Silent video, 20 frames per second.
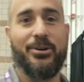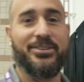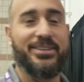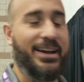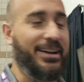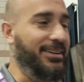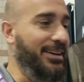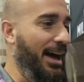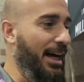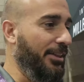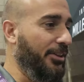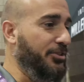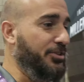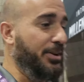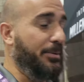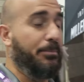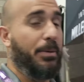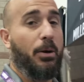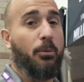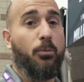technology.
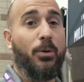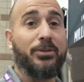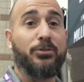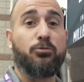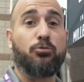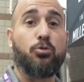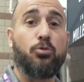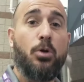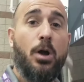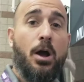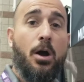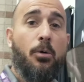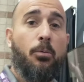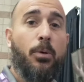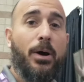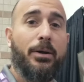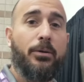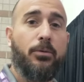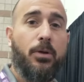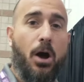But what
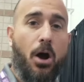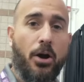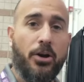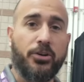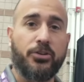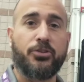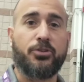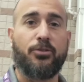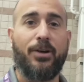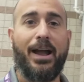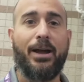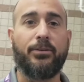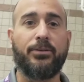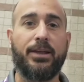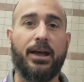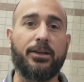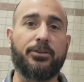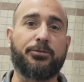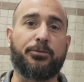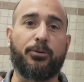Art Surround
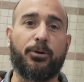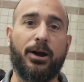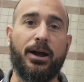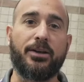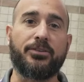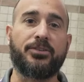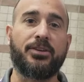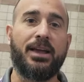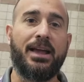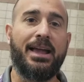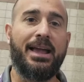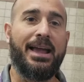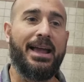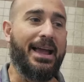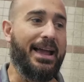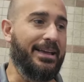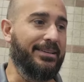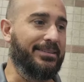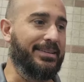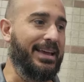does for us
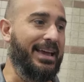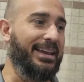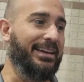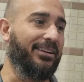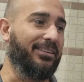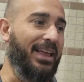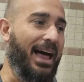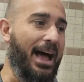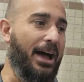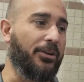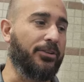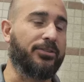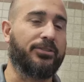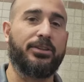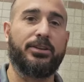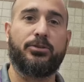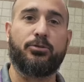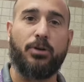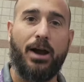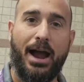is it allows the
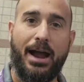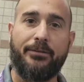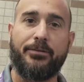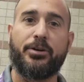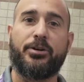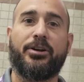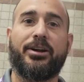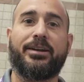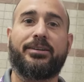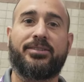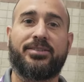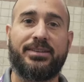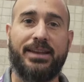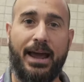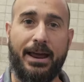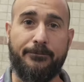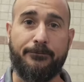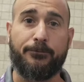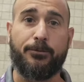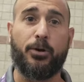driver to
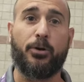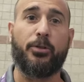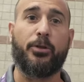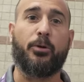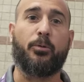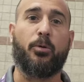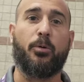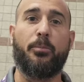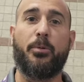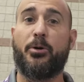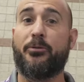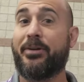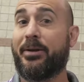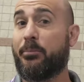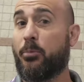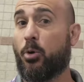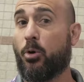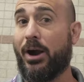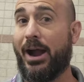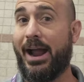extend further, removing
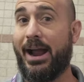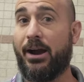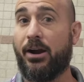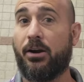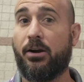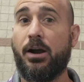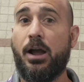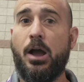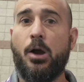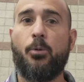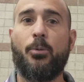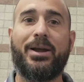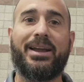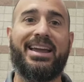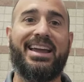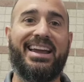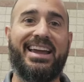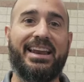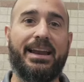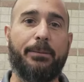more air. We
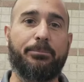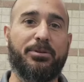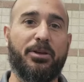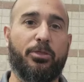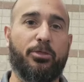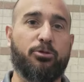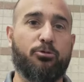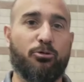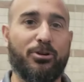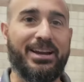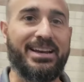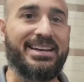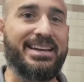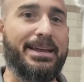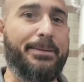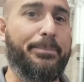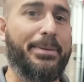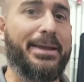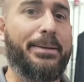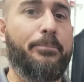can get up to 3
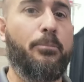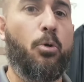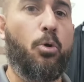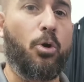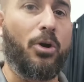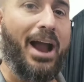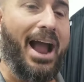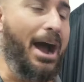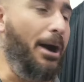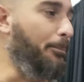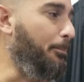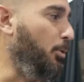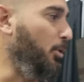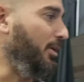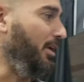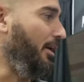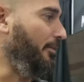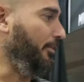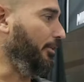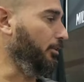dB more output
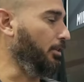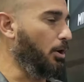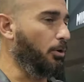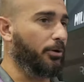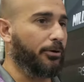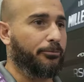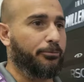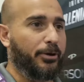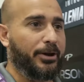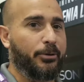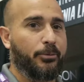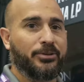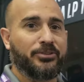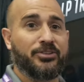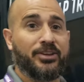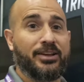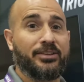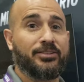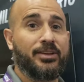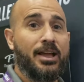on the lower
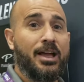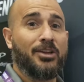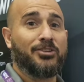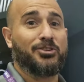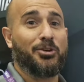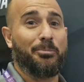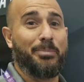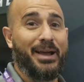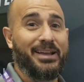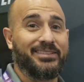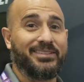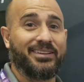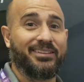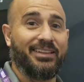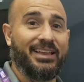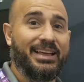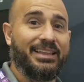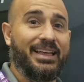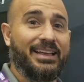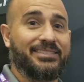frequencies. So
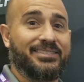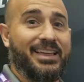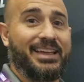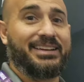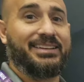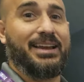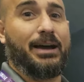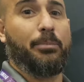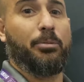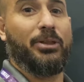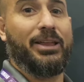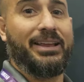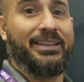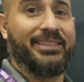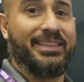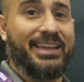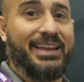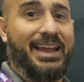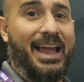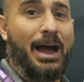basically that's like doubling
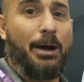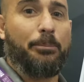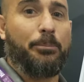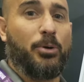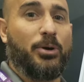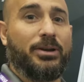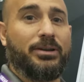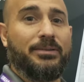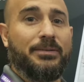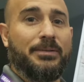the output.